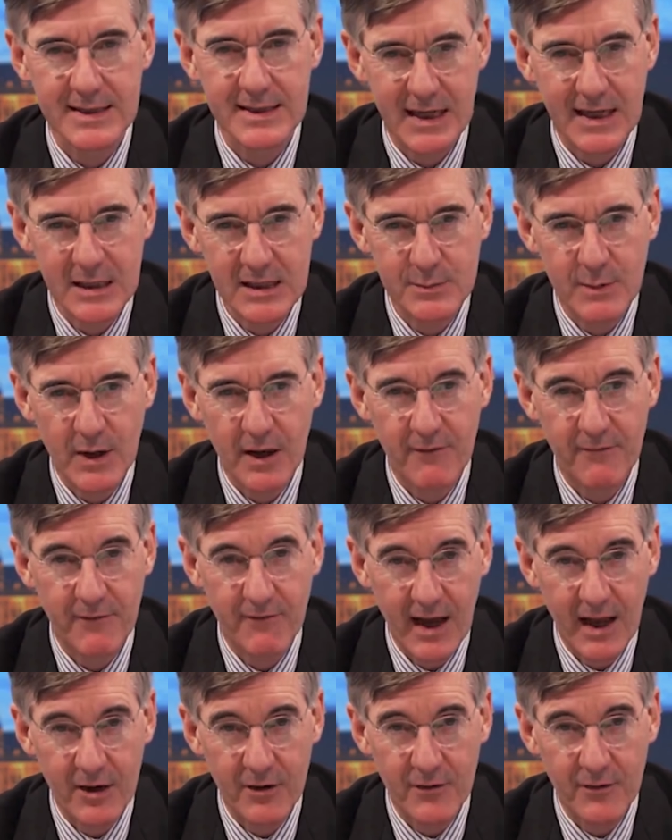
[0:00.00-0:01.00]
Taxpayer
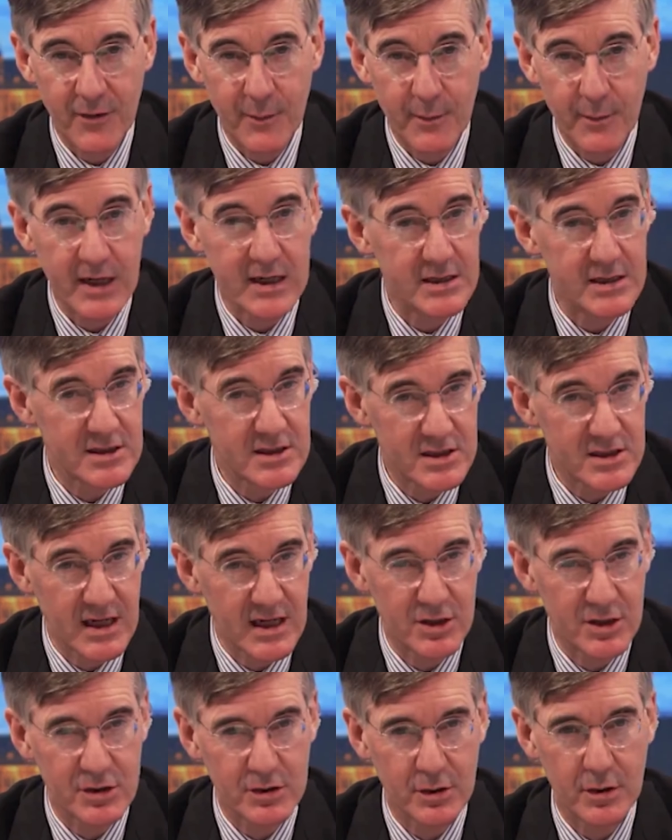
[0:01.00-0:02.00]
value for money is
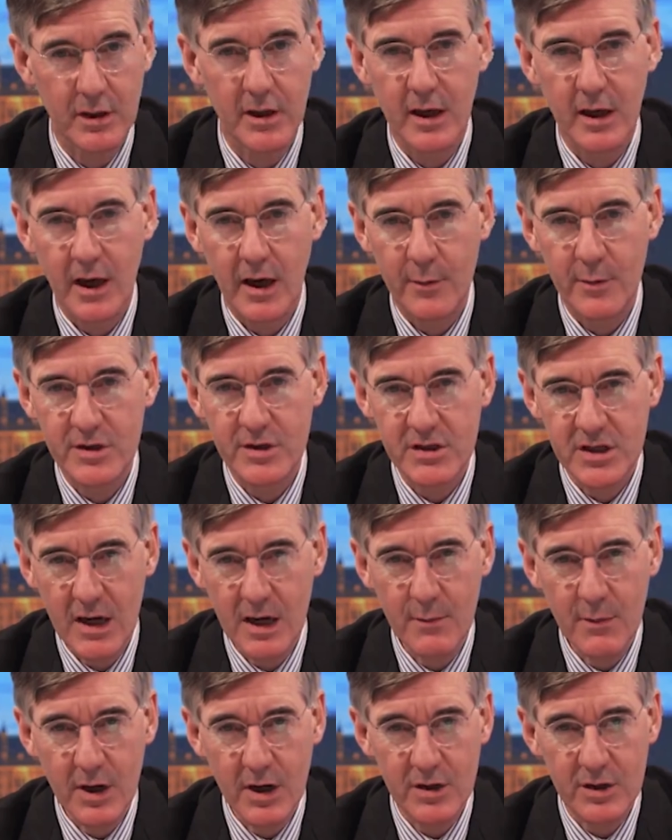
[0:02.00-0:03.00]
essential. And with
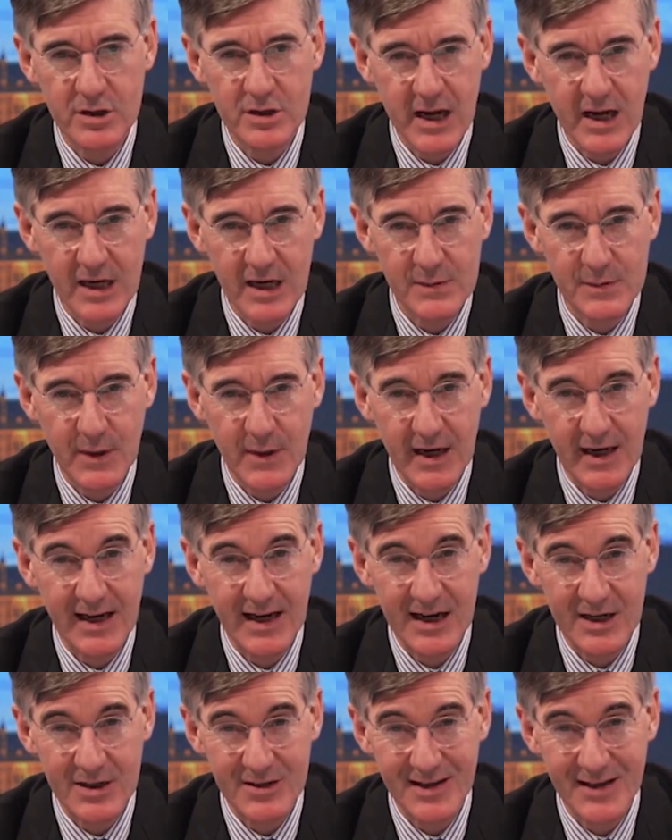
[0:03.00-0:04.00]
so much taxpayer
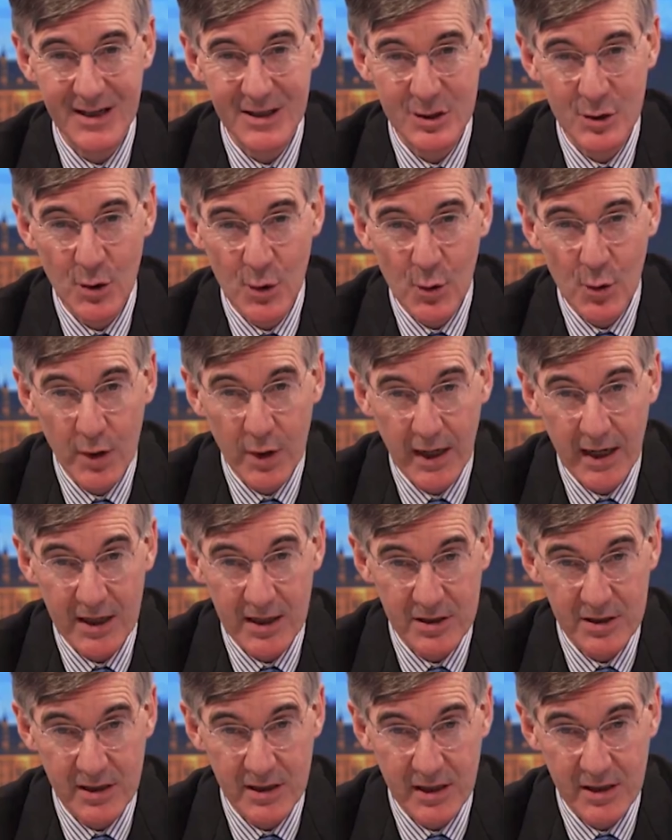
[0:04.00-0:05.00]
cash, that's your
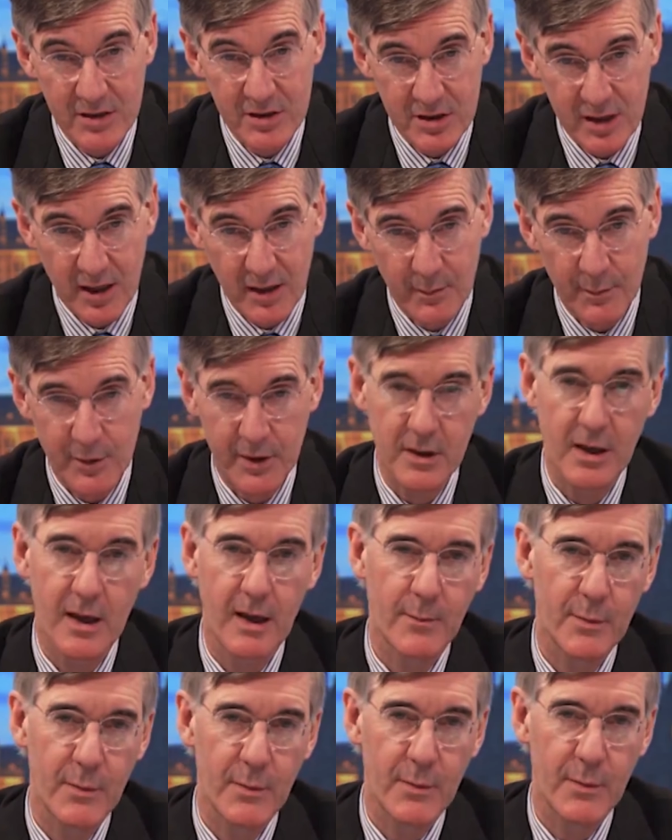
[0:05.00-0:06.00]
cash, ladies and gentlemen,
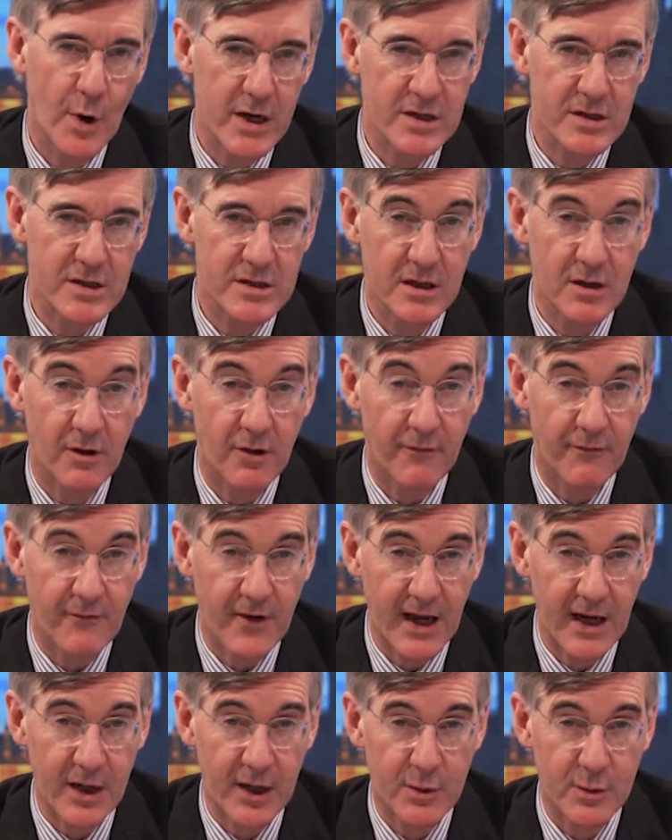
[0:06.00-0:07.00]
being wasted on
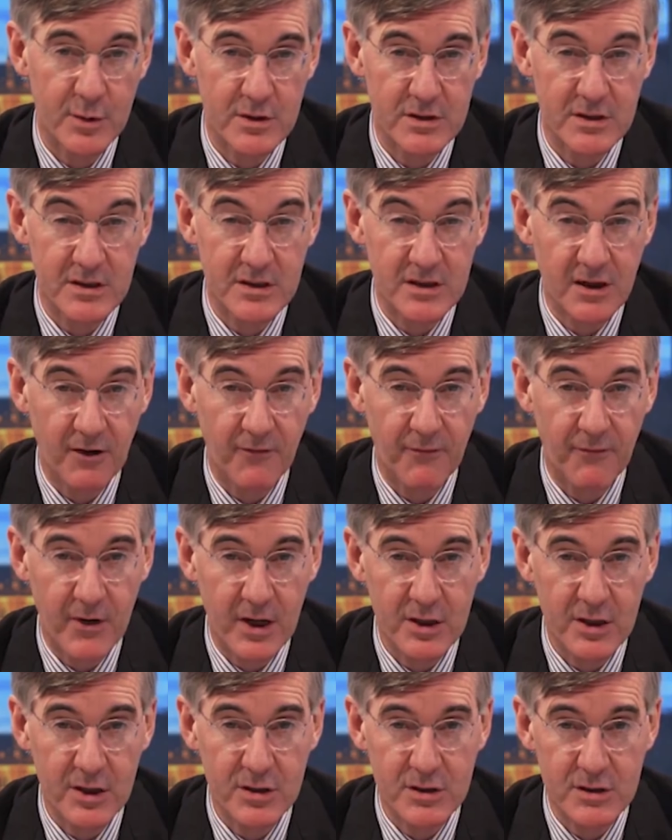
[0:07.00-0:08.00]
vacuous and
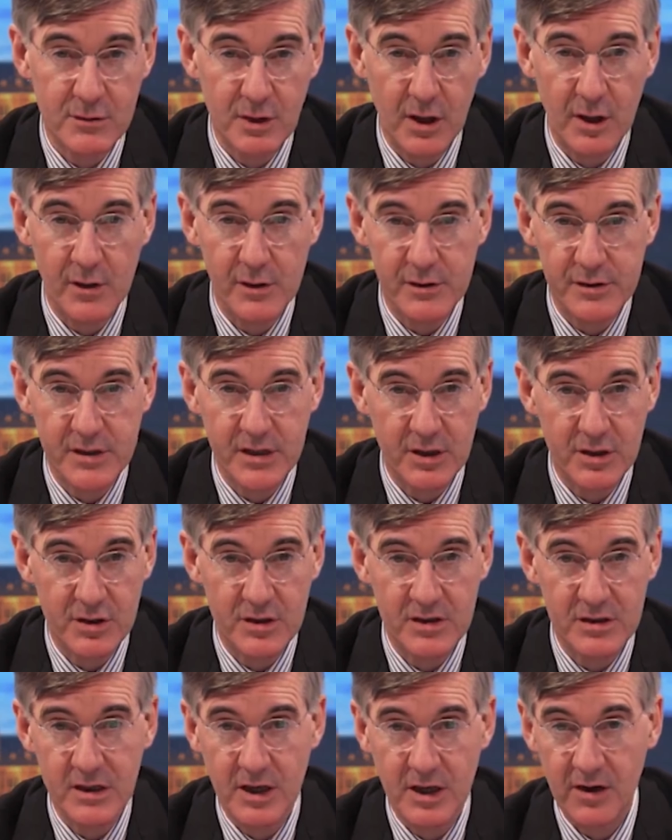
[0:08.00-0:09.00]
self-righteous roles
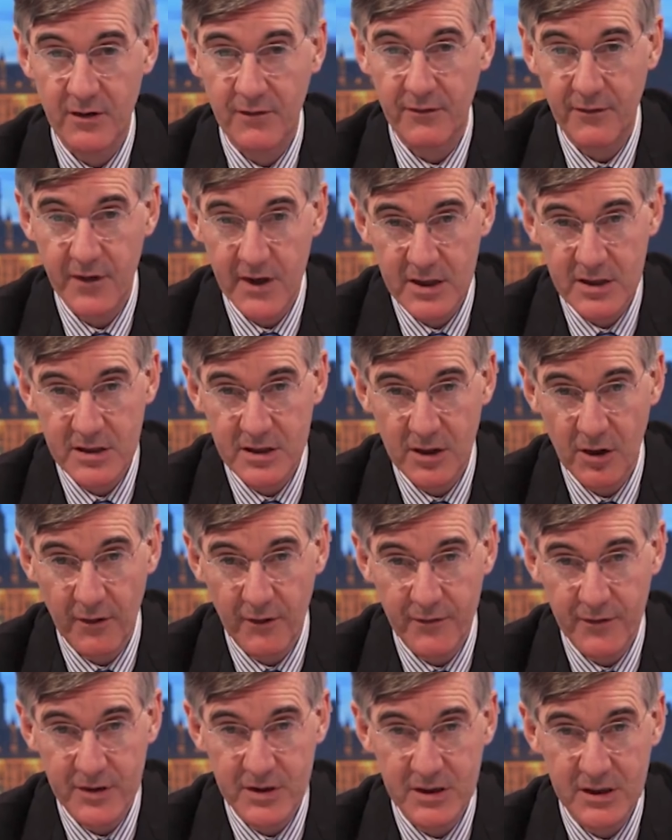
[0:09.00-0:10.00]
such as diversity
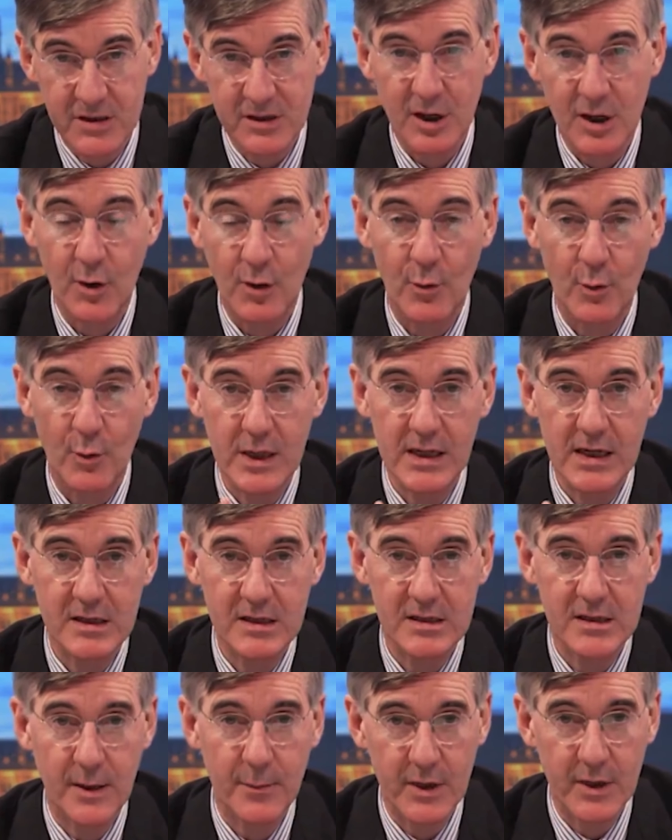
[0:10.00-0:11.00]
officers, we
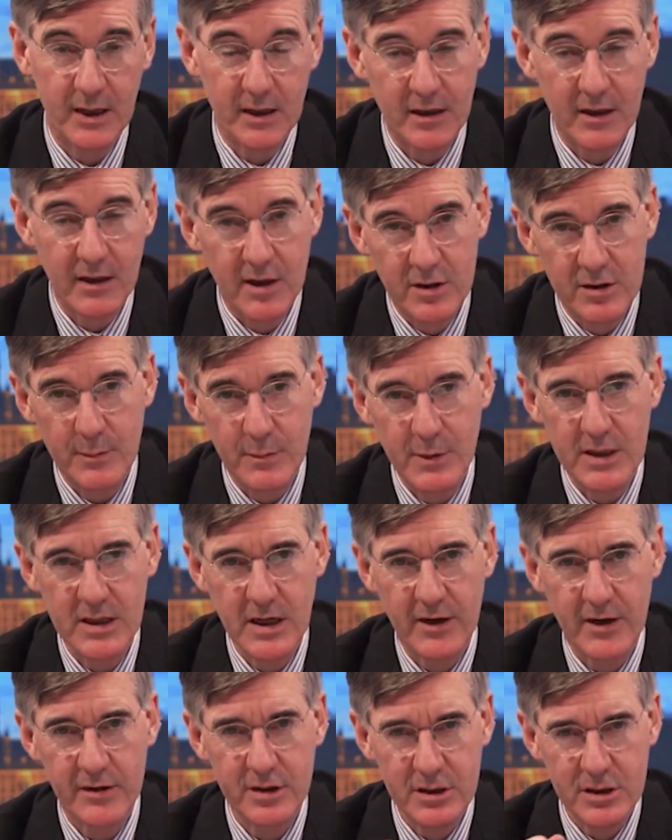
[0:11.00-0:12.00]
need something to be
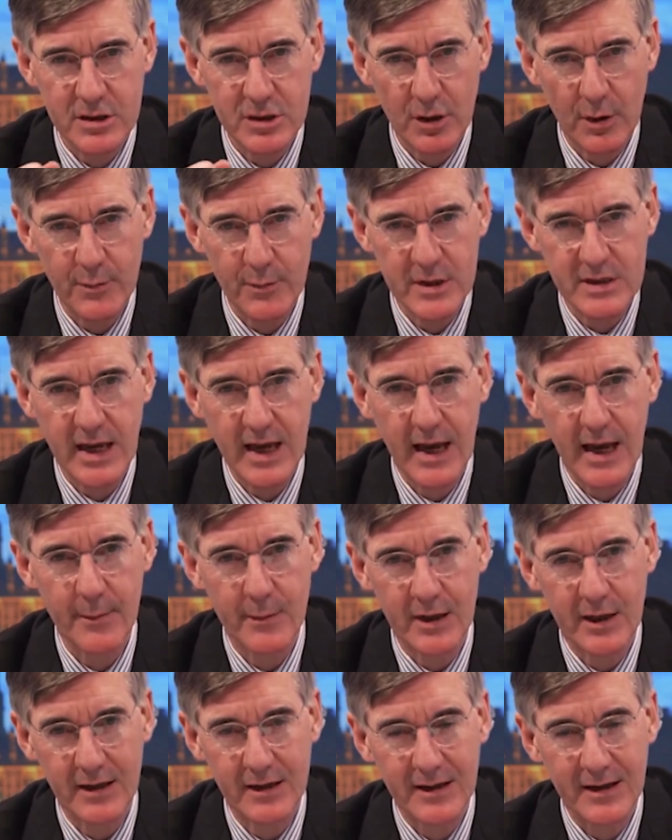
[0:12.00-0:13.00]
done to stop this
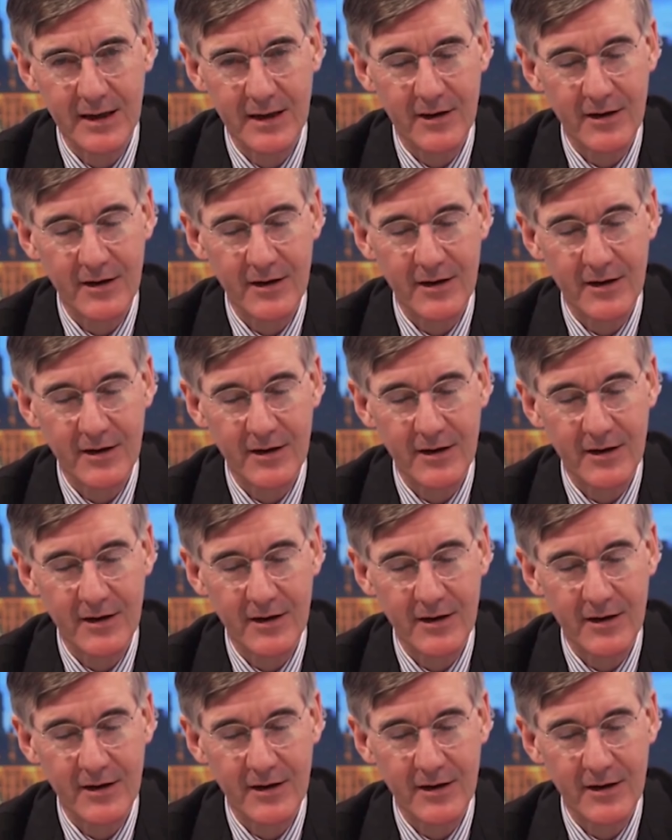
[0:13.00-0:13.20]
happening.